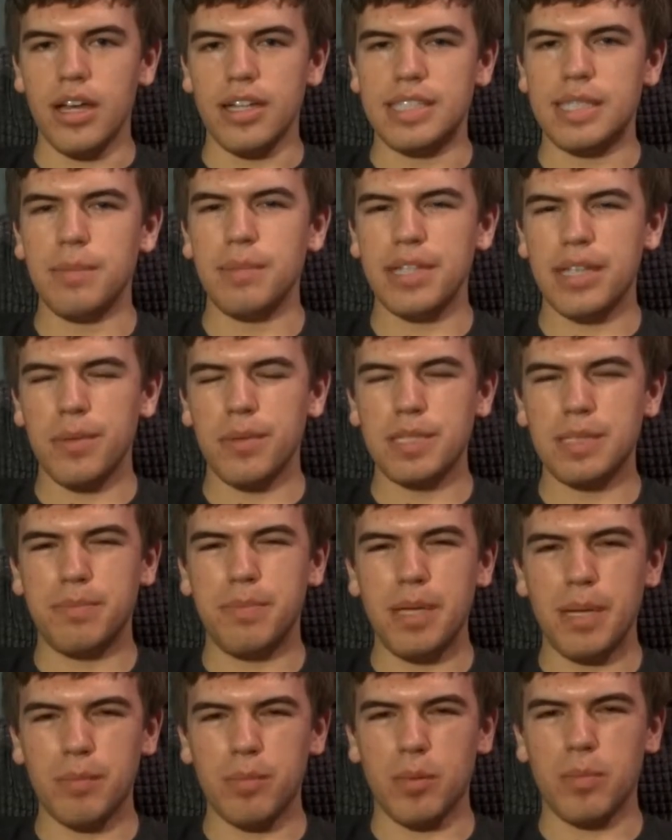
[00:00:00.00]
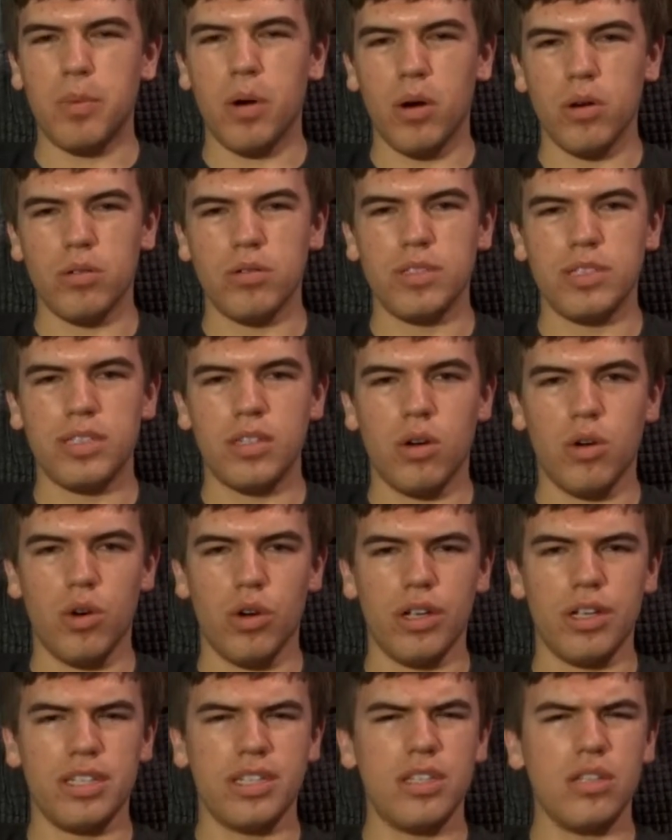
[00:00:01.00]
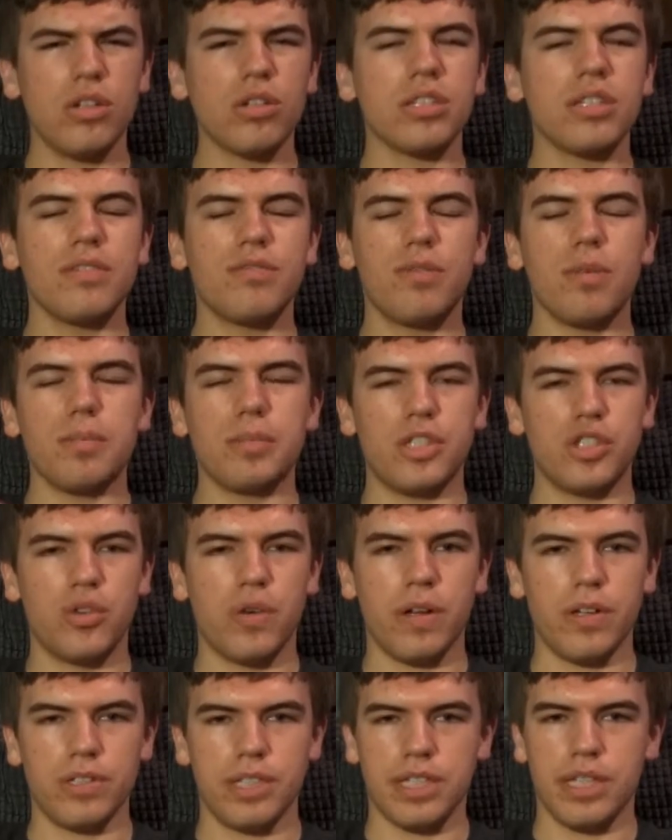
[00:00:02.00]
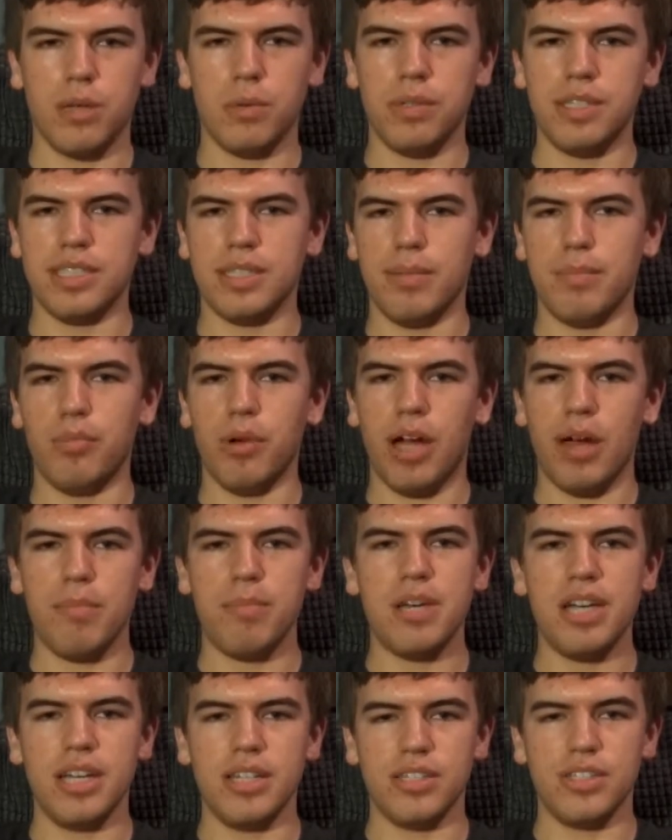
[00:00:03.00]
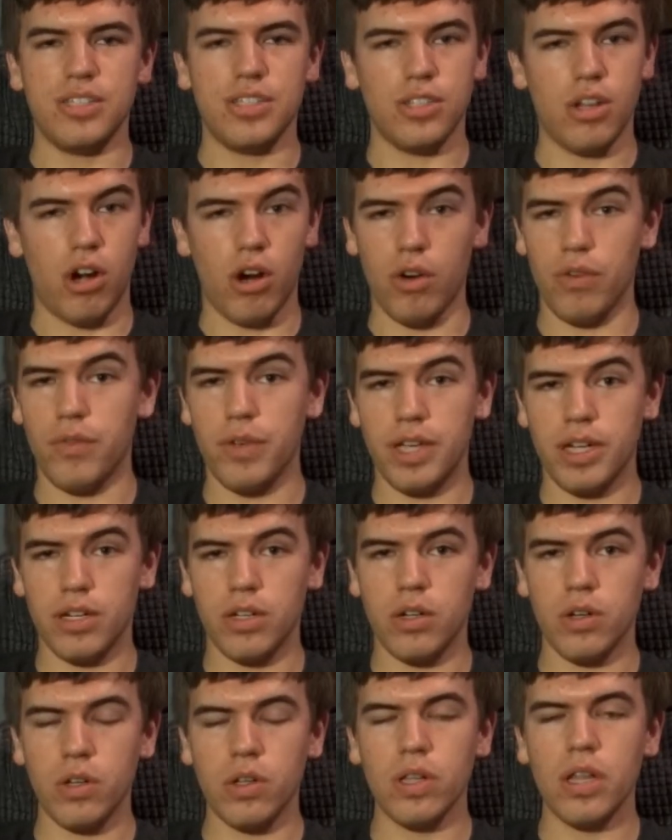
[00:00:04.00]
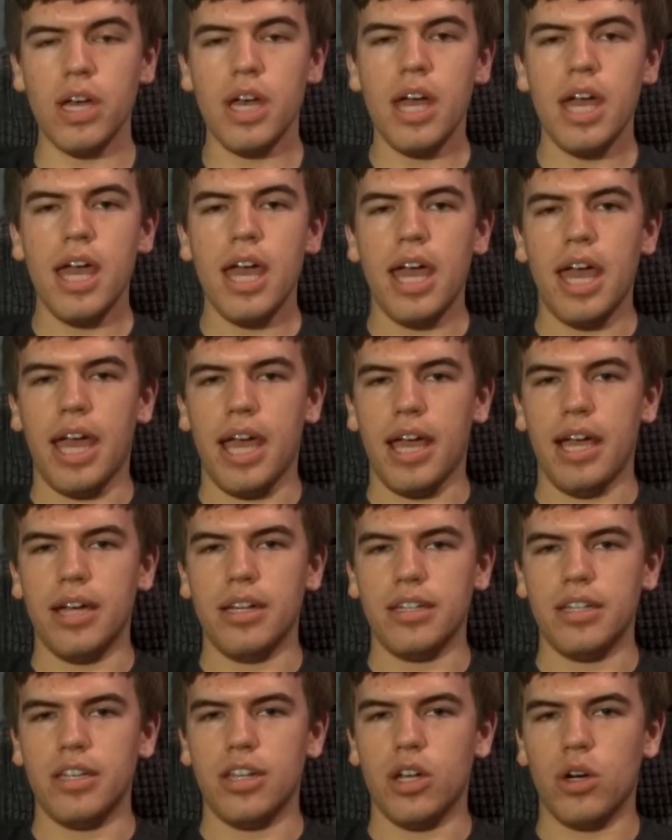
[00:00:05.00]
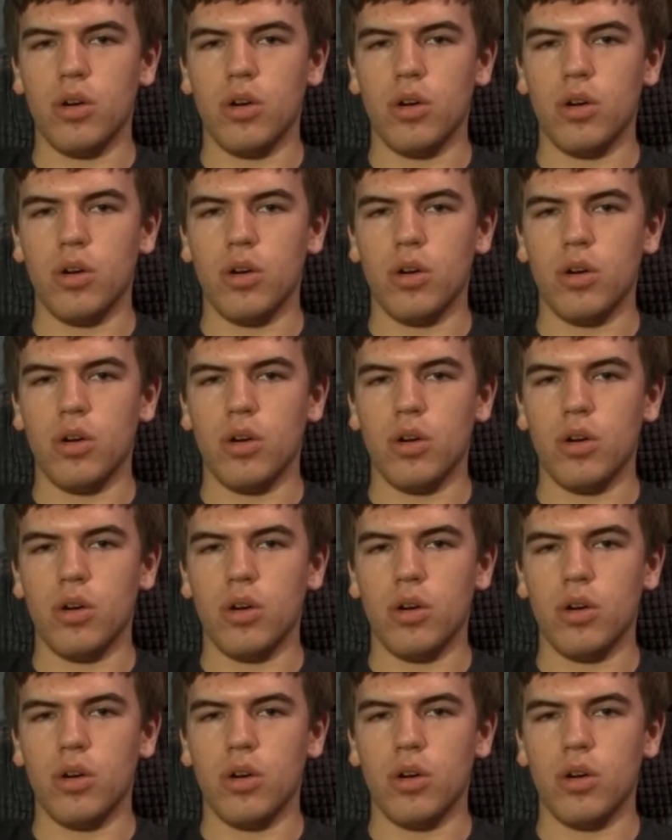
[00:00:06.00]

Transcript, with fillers: It seemed like it was being proposed, or it looked from the trailers like it was a Brad Pitt star vehicle, and, you